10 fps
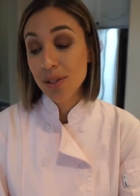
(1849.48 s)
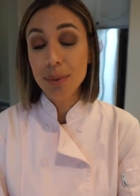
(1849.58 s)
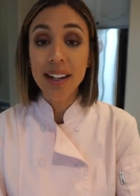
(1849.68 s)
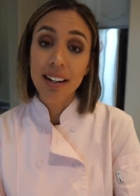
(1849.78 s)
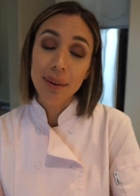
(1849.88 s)
so
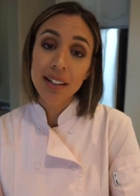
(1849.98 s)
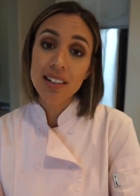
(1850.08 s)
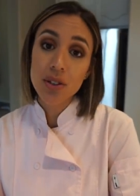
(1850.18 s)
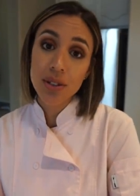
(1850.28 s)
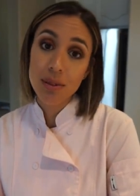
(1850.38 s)
right now we're
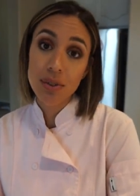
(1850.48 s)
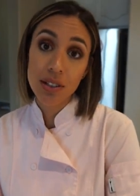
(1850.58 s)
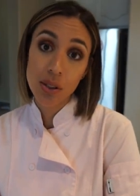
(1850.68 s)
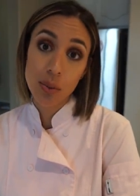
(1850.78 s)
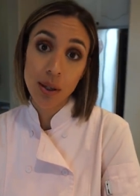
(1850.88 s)
gonna enjoy some
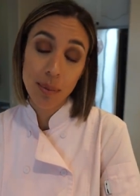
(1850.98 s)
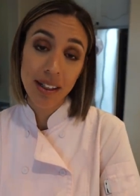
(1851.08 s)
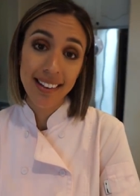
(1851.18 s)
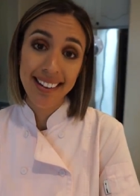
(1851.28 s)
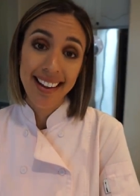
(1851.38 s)
delicious
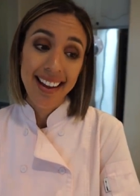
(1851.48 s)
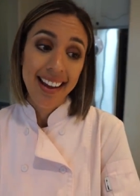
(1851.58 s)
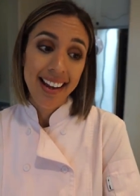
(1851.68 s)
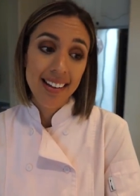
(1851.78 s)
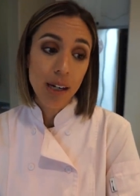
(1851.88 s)
watermelon
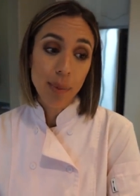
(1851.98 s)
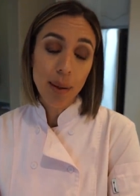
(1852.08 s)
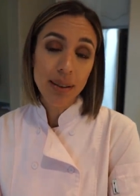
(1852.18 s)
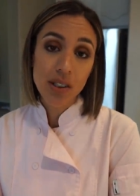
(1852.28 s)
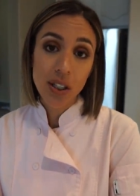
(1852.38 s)
and then I'll
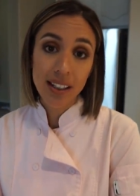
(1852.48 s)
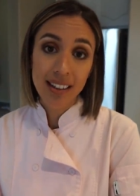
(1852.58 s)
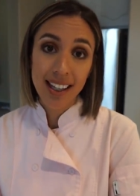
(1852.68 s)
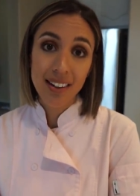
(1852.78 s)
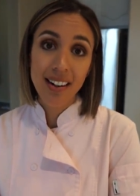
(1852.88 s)
probably check in
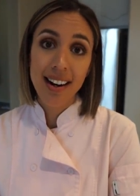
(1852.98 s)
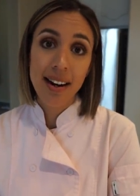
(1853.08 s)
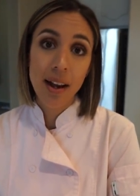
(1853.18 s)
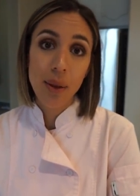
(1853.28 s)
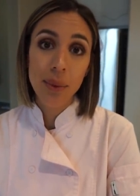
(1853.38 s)
later
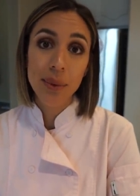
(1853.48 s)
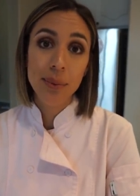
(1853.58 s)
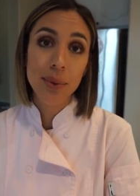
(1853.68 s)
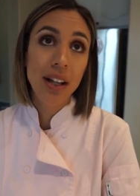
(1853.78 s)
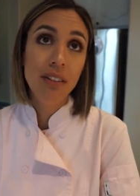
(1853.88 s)
and I'll
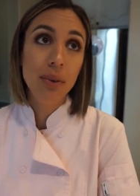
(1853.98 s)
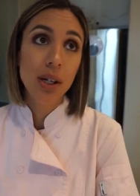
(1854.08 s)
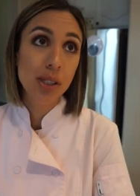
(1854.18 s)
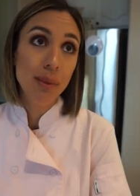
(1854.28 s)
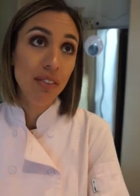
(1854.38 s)
we'll have
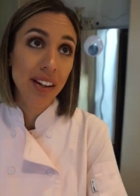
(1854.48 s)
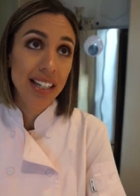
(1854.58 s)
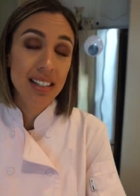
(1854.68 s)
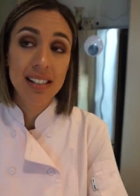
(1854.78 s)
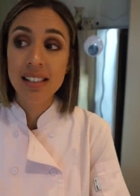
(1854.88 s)
washed my
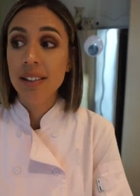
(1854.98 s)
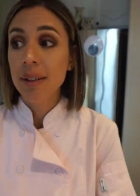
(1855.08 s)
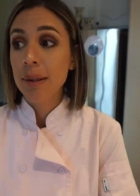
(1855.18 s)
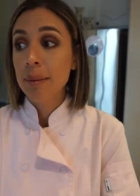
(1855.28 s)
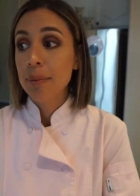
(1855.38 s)
face,
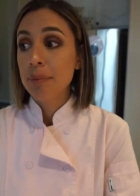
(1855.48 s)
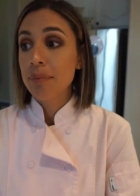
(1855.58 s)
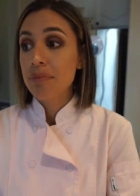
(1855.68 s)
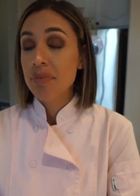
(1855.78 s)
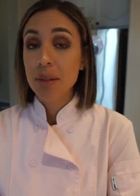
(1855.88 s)

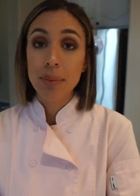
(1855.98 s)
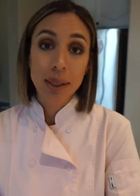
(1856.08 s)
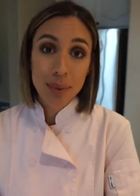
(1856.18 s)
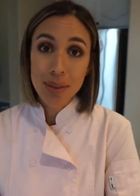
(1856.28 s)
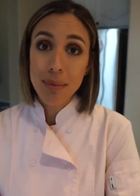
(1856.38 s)

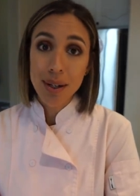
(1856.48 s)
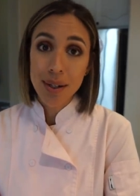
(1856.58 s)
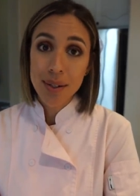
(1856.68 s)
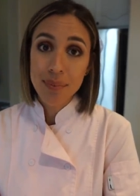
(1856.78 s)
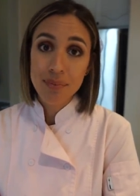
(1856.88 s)
played with the
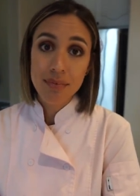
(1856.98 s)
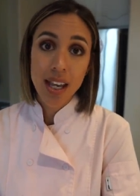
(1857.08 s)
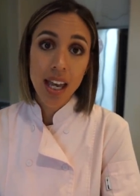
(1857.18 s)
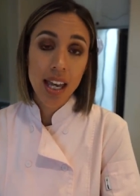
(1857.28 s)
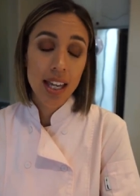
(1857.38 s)
Mern,
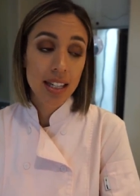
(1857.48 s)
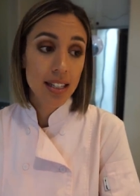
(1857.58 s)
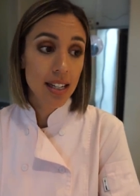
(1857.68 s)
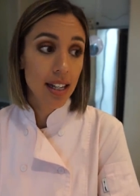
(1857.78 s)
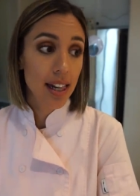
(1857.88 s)

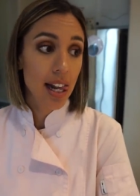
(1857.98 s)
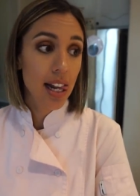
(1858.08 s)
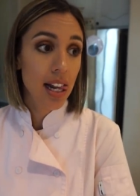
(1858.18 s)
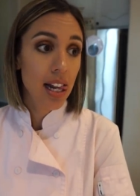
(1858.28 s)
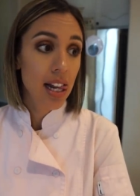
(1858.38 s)
and
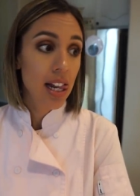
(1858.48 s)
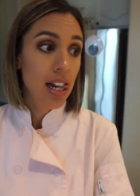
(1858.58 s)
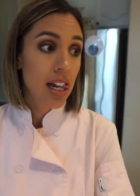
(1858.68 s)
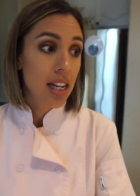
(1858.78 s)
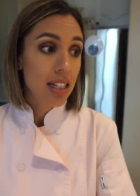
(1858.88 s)
uh,
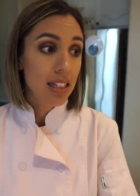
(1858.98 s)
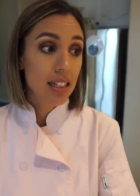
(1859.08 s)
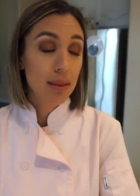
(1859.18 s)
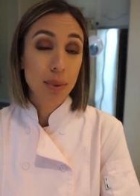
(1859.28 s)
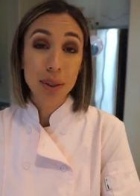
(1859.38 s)

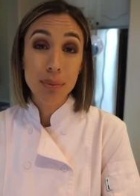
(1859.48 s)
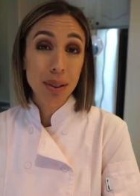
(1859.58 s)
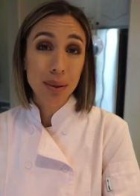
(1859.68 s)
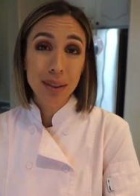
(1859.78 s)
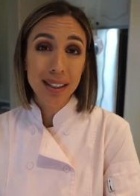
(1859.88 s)
done some more
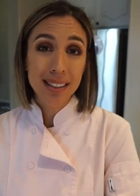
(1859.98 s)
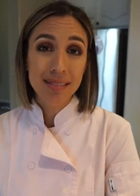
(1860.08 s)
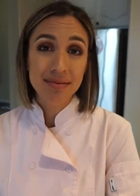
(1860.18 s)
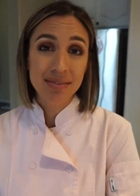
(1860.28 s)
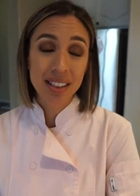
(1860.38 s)
computer work.
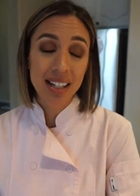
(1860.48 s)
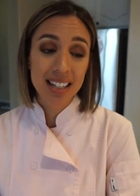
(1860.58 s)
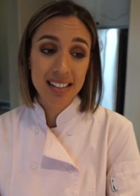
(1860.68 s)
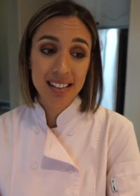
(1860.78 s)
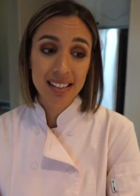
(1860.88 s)
You
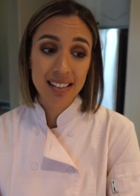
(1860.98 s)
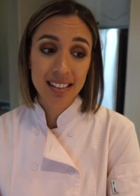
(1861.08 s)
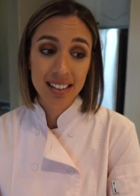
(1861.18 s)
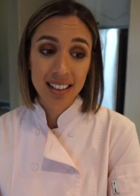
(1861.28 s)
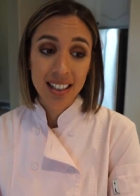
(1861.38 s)
guys,
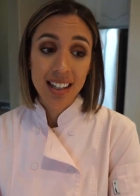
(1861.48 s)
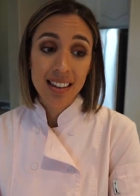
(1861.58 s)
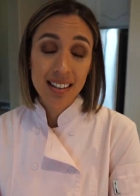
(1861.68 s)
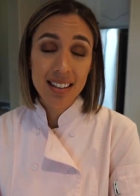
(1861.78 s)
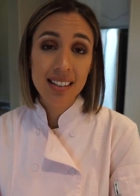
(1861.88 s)

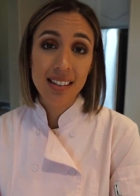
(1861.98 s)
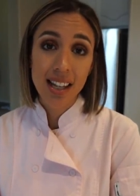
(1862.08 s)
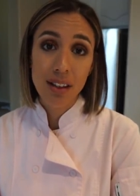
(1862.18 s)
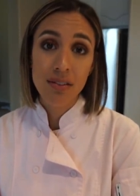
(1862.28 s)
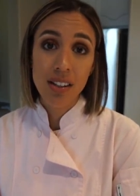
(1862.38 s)
this is a
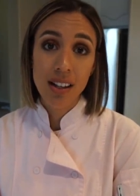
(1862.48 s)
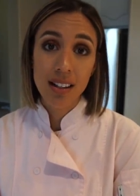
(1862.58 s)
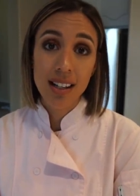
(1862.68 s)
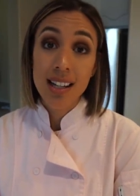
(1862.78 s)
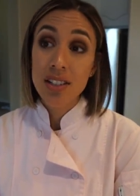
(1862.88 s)
lame
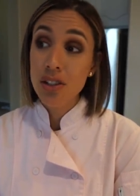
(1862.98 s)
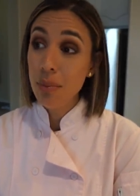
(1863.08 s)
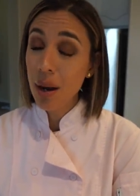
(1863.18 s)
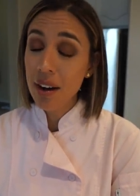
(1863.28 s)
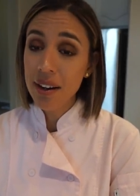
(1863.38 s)
vlog.
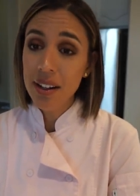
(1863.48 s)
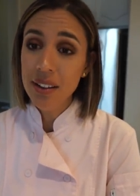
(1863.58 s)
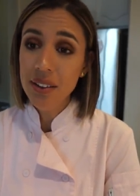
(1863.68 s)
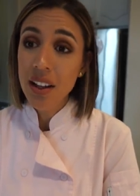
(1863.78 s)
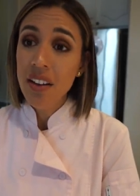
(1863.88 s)

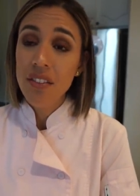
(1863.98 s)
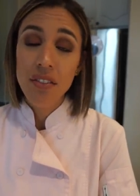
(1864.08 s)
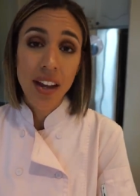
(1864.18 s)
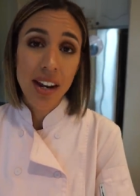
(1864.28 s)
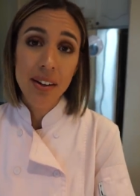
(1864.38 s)
Tomorrow,
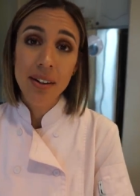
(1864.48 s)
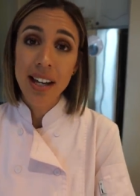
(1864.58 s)
Veto